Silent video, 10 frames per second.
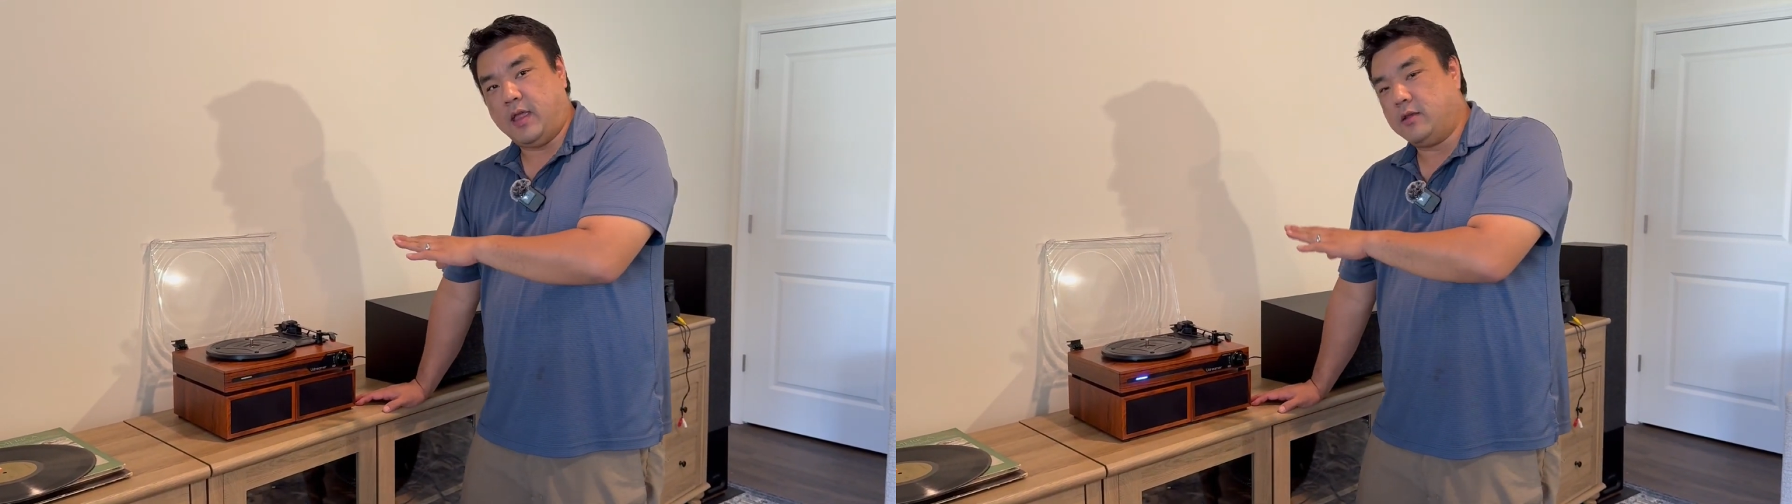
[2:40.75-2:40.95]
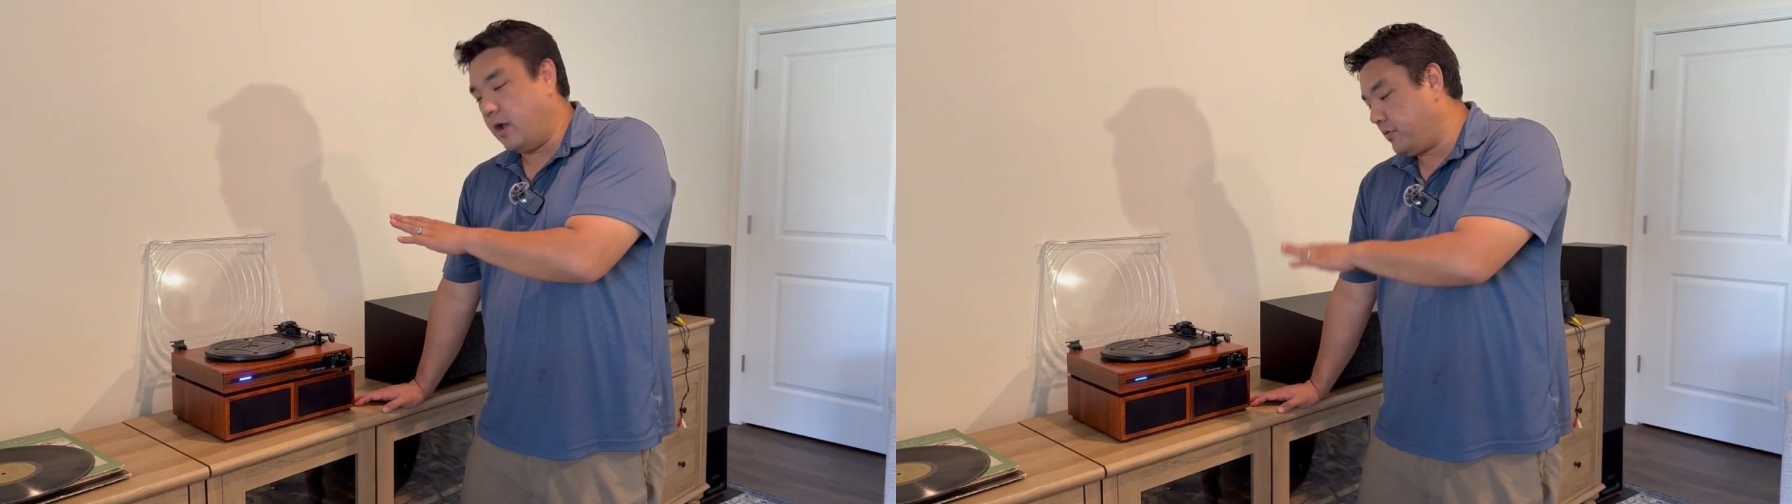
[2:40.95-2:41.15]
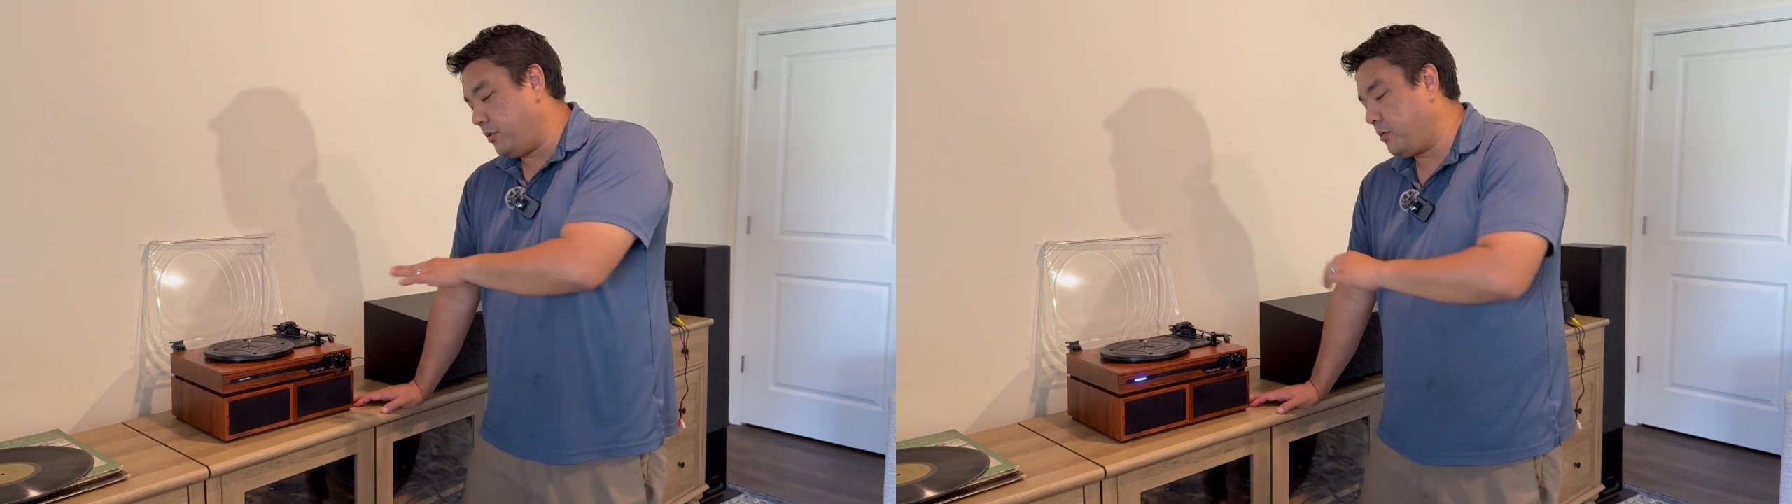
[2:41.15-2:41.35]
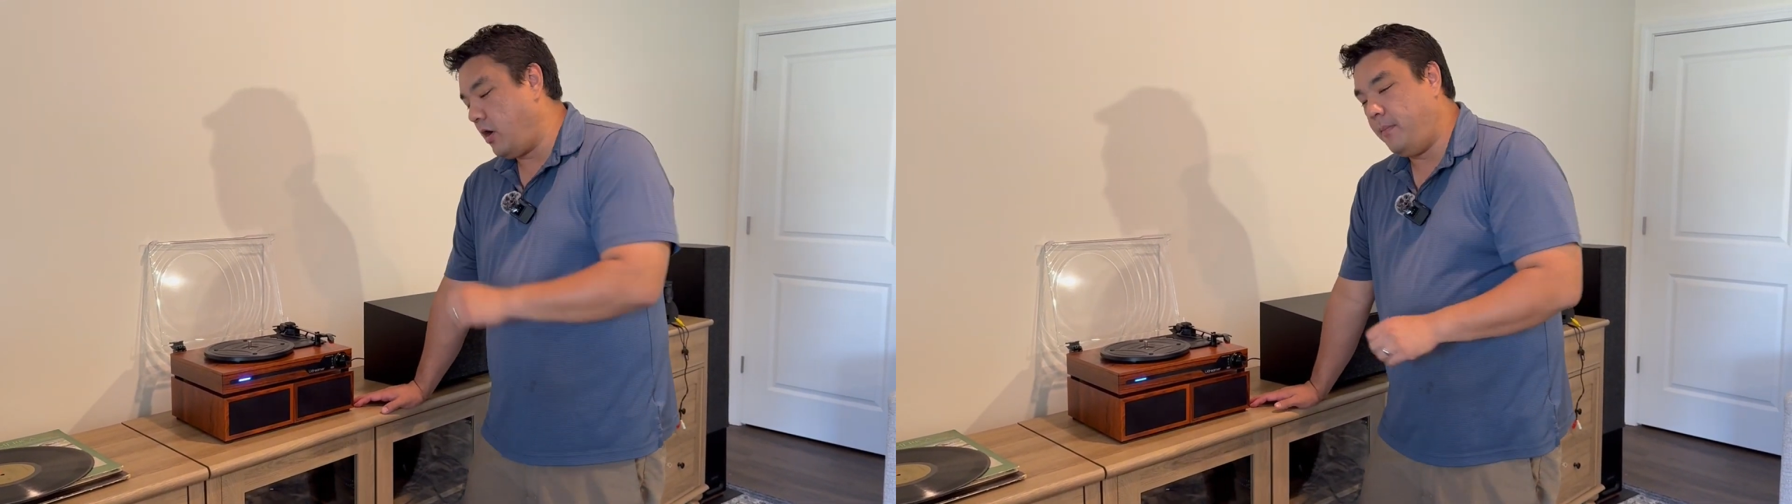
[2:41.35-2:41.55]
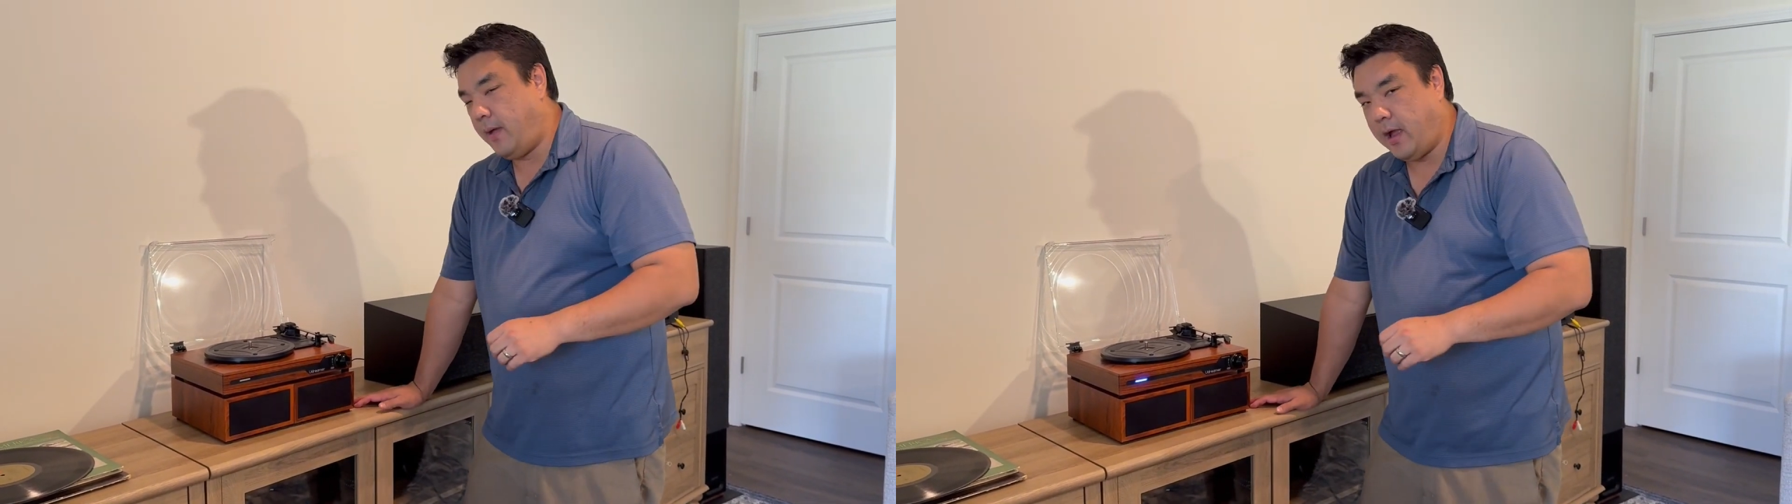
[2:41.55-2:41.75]
a nice little
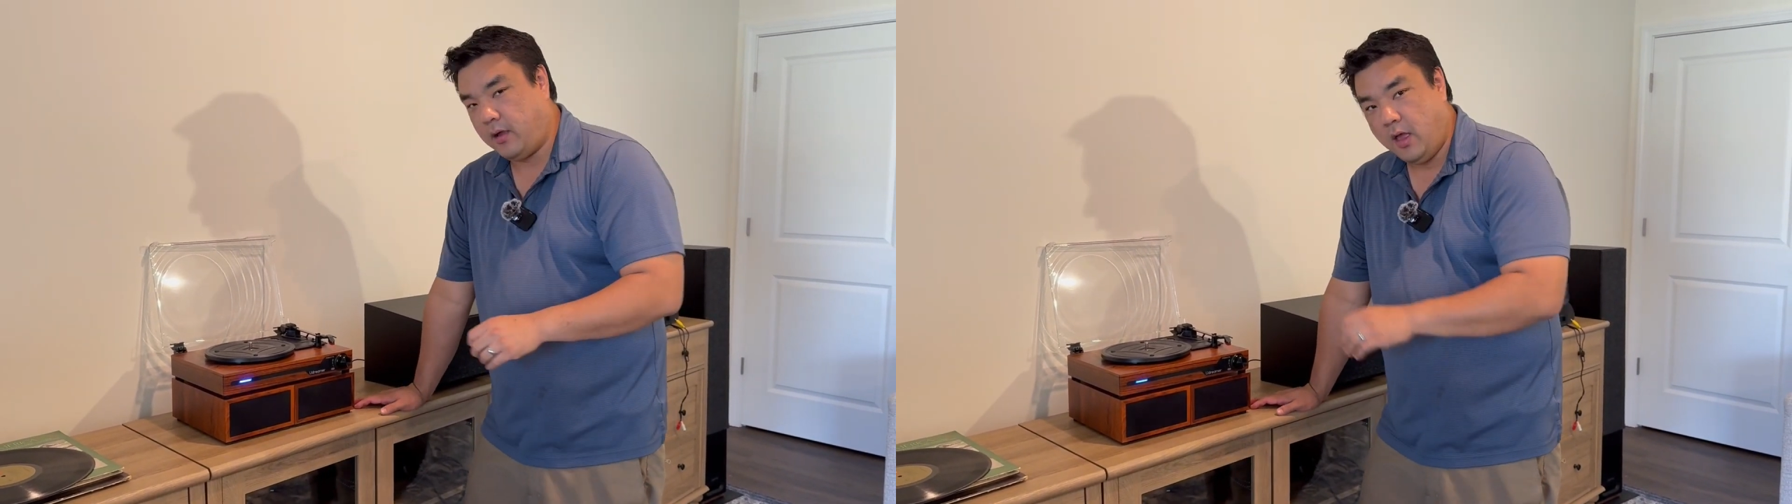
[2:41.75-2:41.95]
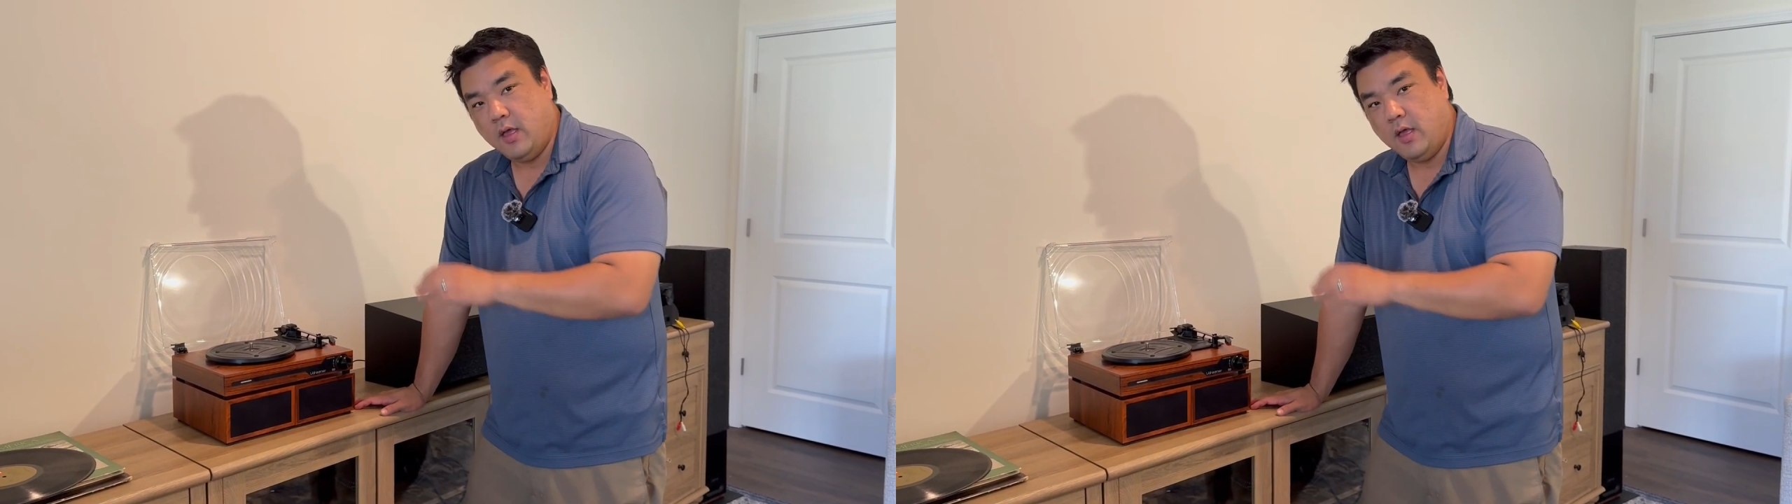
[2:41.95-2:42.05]
compact